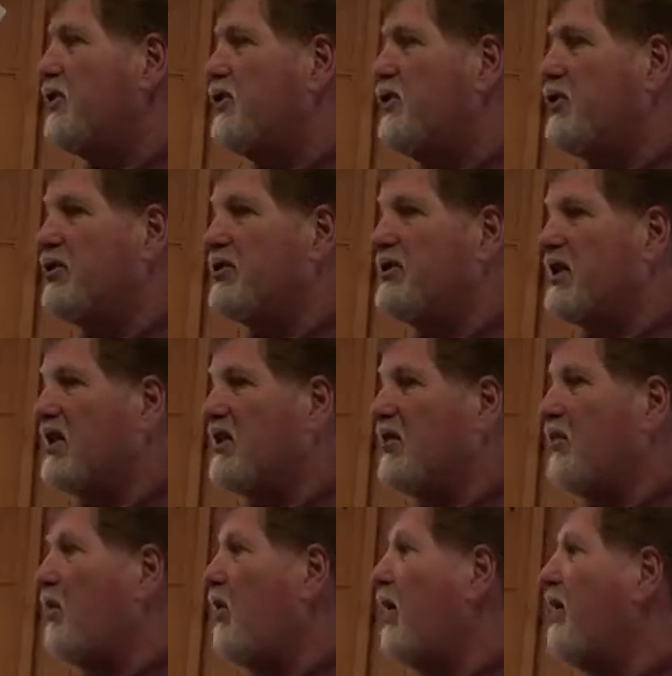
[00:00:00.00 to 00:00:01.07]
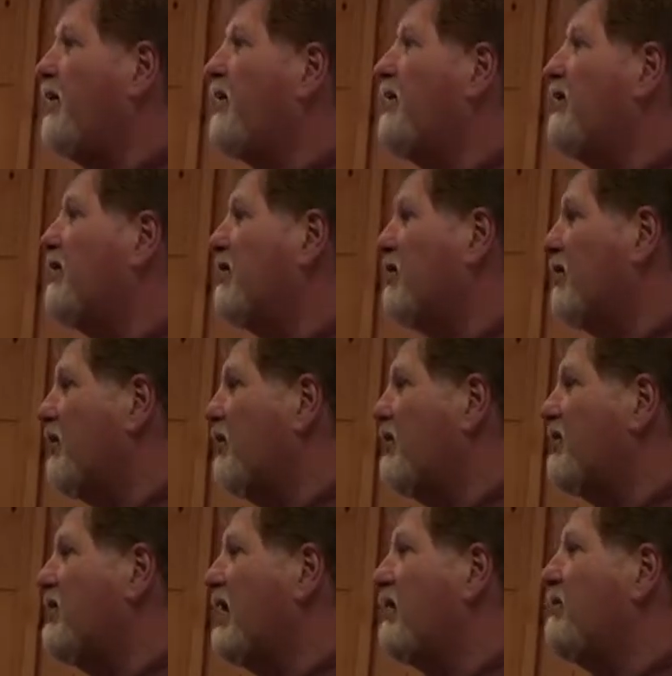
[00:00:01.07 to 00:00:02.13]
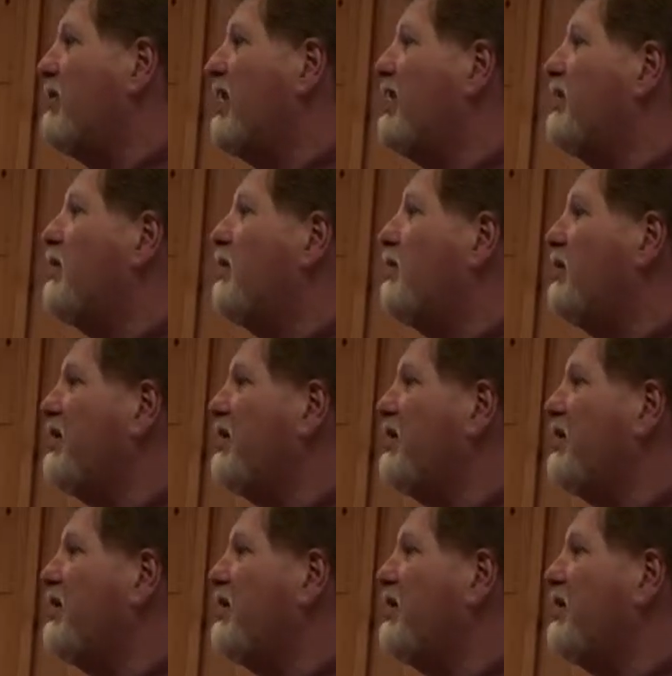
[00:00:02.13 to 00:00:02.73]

use a little water with them, and they'll